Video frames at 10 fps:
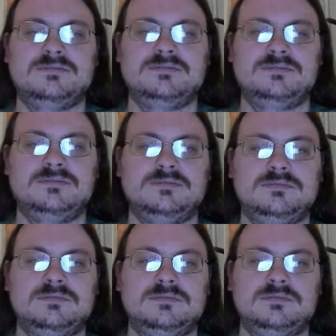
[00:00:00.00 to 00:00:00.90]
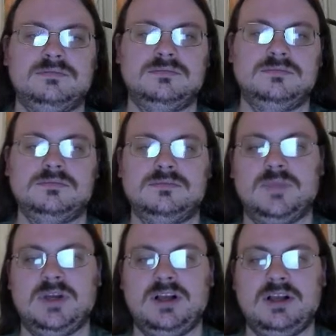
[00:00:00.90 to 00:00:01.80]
Nobody speaks.